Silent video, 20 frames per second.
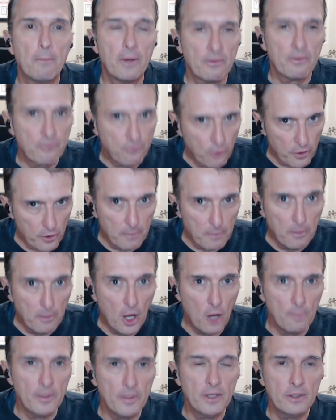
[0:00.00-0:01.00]
But for the
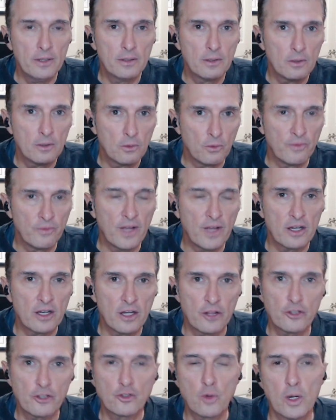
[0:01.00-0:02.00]
moment, we've
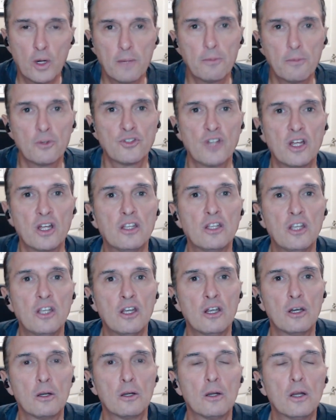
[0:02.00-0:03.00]
got another 20%
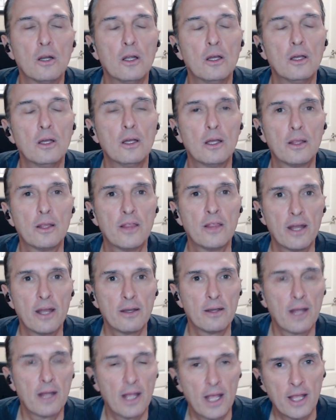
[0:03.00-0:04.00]
year
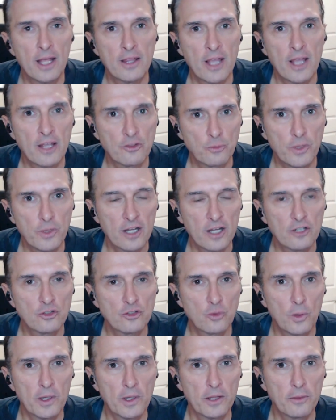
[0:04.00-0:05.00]
than as we
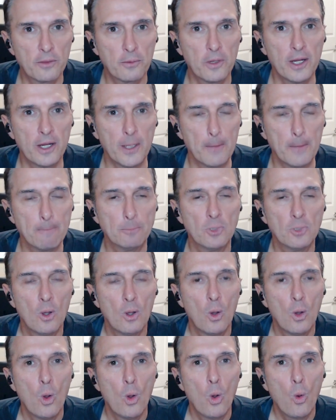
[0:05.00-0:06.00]
had in 23.
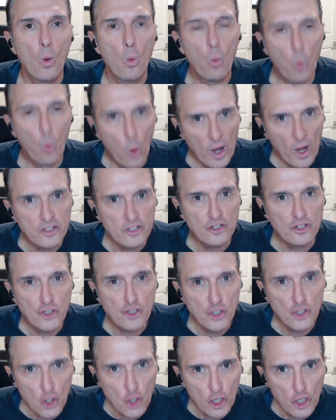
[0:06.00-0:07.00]
What
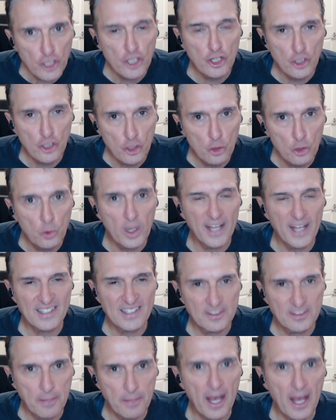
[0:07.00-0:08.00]
should you
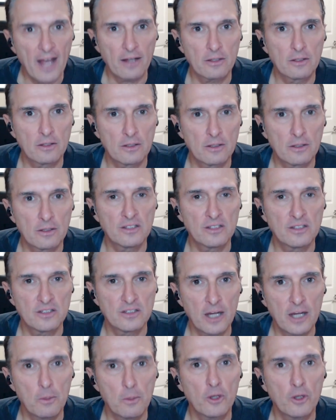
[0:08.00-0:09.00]
expect the
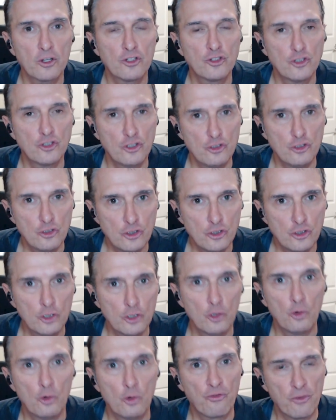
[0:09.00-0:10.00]
stock market to
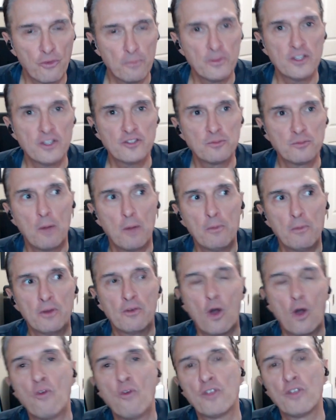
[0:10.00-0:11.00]
do from this
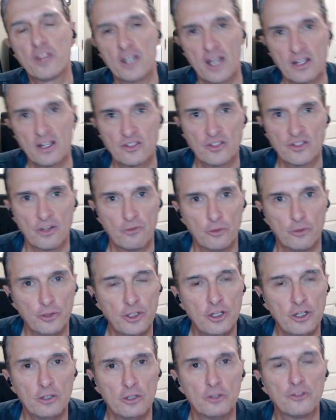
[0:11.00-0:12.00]
moment over the next several
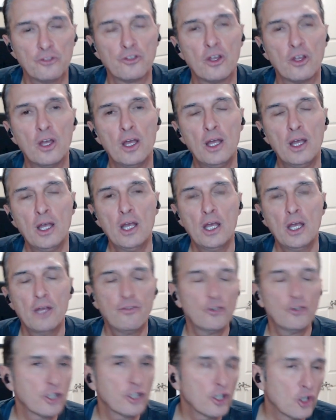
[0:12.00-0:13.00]
years?
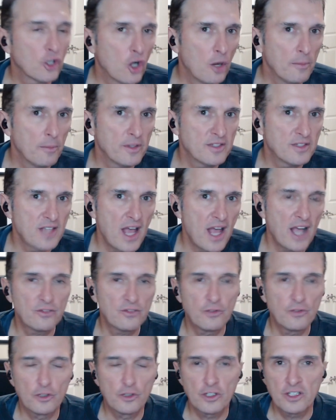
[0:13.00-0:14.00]
If you look at Goldman
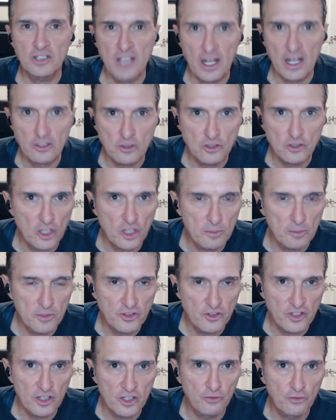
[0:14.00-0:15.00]
Sachs, if you look at Dr. Jeremy
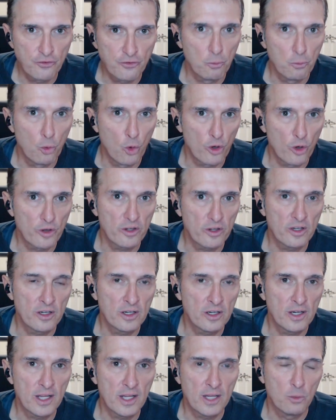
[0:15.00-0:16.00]
Siegel from
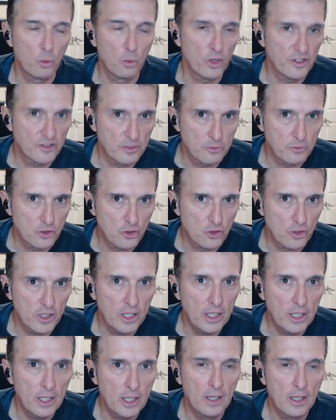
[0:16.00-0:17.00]
Wharton and Wisdom
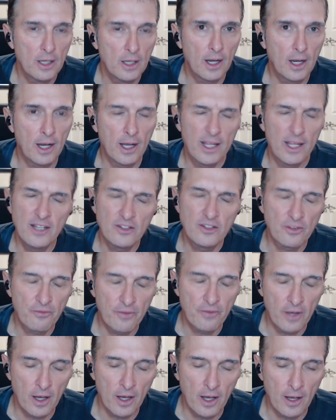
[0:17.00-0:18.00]
Tree,
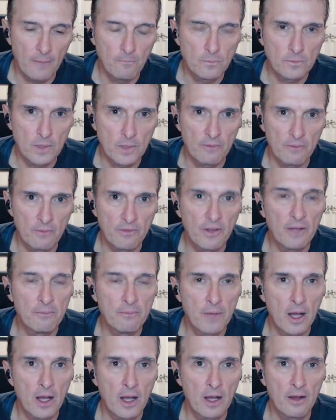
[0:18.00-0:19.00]
he's an
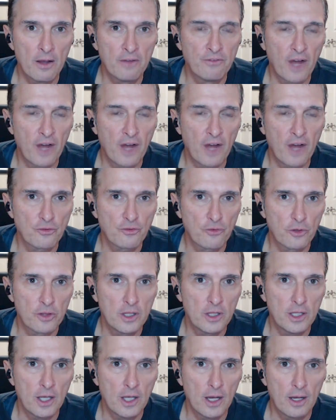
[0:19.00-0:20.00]
advisor
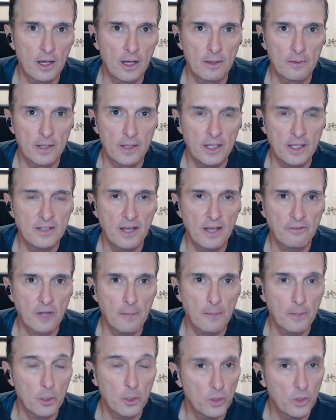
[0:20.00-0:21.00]
for the
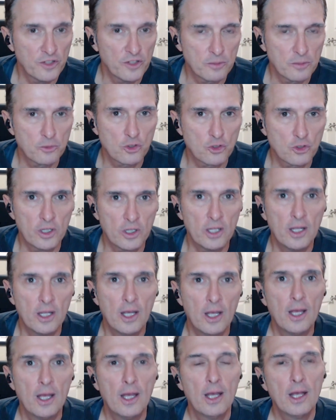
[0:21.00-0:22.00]
ETF company Wisdom Tree.
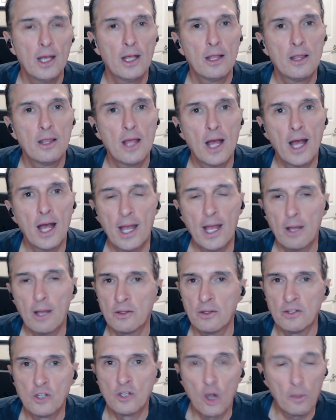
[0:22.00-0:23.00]

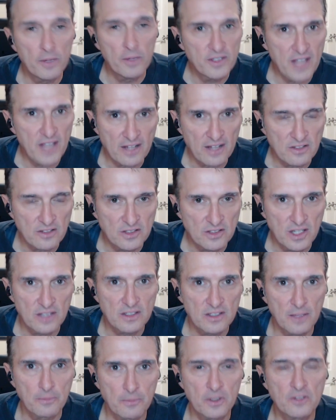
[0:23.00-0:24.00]
Goldman Sachs has
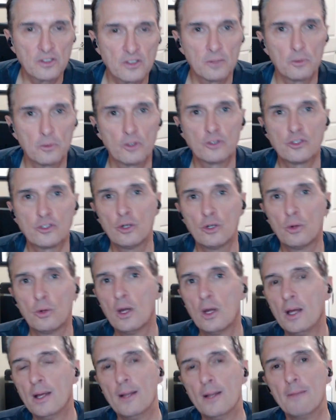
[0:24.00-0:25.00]
said something similar
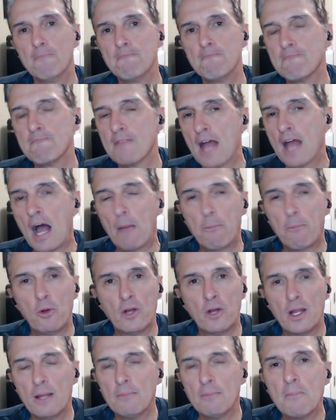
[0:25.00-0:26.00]
too. I'll
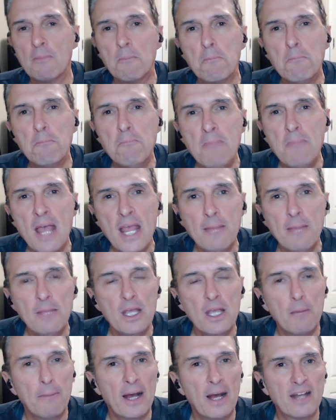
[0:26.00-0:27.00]
put
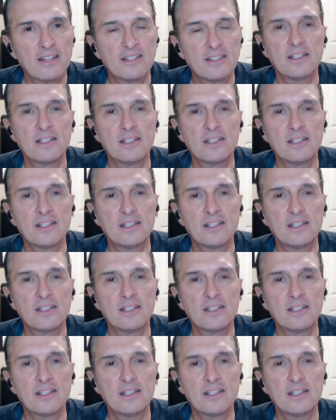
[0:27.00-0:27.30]
maybe about a